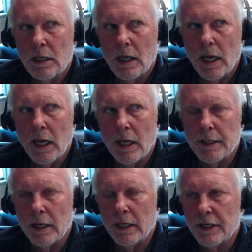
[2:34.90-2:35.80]

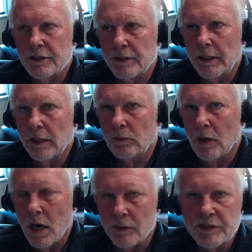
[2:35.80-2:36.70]
And it's will
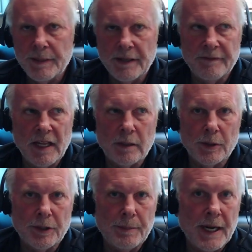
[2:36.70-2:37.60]
always be
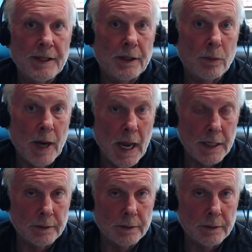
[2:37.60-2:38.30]
available to pay their rent.